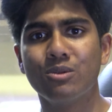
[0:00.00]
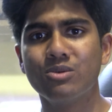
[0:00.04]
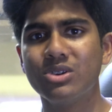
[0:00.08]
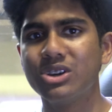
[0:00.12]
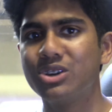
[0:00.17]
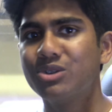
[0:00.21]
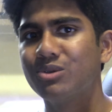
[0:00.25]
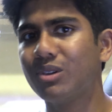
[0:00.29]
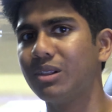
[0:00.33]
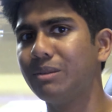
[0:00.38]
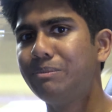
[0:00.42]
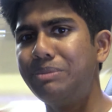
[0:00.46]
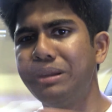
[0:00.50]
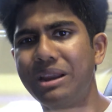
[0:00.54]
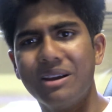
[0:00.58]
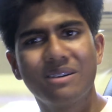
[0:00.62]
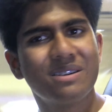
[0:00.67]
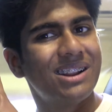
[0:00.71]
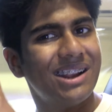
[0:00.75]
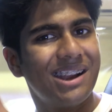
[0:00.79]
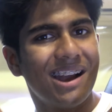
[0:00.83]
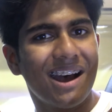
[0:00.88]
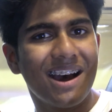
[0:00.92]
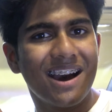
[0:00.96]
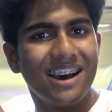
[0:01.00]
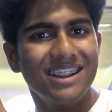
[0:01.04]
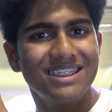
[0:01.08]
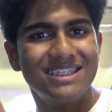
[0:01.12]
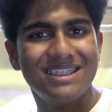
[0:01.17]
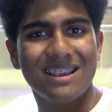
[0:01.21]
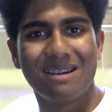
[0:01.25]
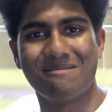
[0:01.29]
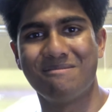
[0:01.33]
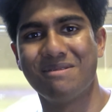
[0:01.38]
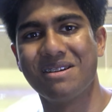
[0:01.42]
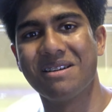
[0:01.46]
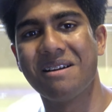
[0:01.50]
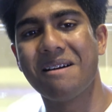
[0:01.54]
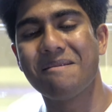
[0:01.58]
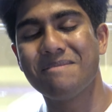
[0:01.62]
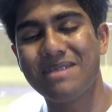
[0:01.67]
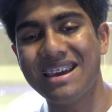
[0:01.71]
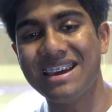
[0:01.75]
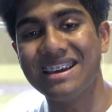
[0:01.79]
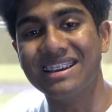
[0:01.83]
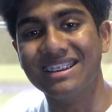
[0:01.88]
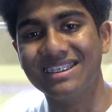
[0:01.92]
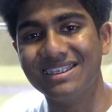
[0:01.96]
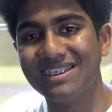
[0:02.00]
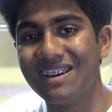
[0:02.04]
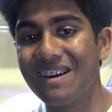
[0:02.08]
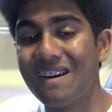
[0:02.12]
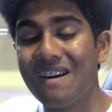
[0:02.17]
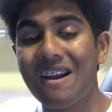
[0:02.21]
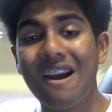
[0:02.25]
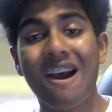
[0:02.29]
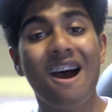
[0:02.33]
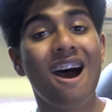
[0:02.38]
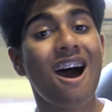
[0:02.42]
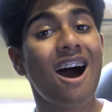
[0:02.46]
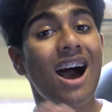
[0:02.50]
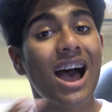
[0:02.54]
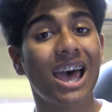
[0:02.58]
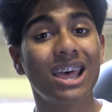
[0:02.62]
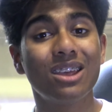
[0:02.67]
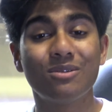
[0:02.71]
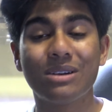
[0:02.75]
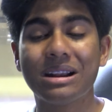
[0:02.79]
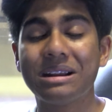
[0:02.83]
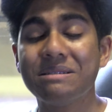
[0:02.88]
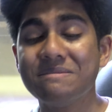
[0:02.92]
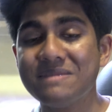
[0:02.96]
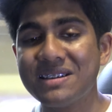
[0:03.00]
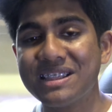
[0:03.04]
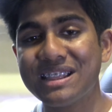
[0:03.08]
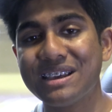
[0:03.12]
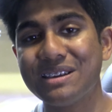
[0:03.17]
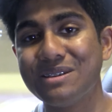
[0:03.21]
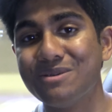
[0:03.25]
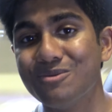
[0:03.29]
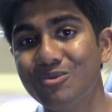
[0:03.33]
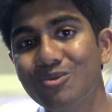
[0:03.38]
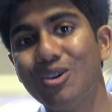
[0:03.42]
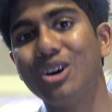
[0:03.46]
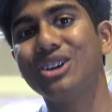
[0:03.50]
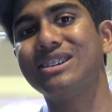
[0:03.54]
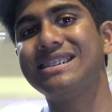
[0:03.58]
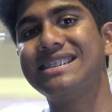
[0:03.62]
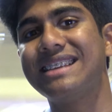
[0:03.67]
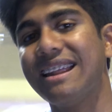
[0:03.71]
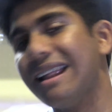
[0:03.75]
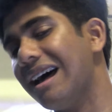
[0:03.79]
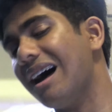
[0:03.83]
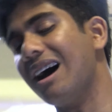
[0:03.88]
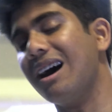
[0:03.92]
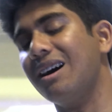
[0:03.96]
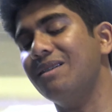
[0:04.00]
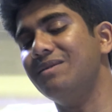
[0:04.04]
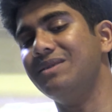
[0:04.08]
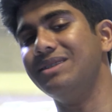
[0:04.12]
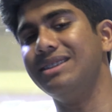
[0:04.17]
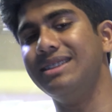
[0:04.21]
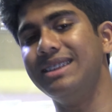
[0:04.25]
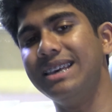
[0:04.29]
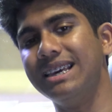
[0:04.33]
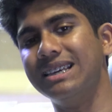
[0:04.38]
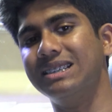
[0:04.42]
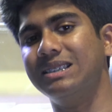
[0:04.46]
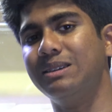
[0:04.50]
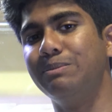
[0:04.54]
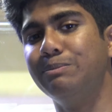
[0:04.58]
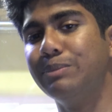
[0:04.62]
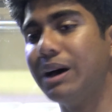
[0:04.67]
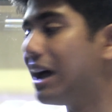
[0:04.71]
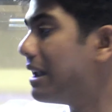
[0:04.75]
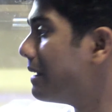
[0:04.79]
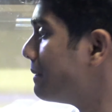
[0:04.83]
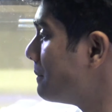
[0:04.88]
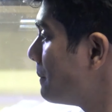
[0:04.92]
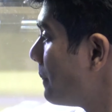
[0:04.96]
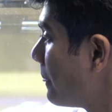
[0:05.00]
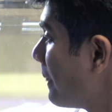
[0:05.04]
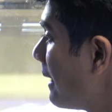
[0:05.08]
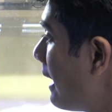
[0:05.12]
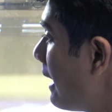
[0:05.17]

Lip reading: which will appear in a card somewhere up here, so highly recommend that you watch that after this. But